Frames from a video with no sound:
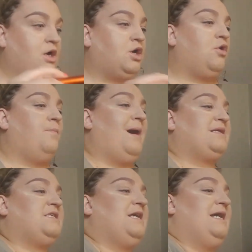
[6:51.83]
I can come
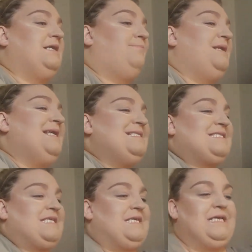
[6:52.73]
back to that in a
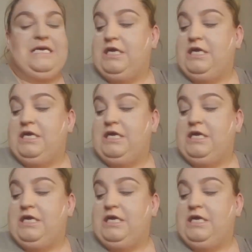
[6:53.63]
minute.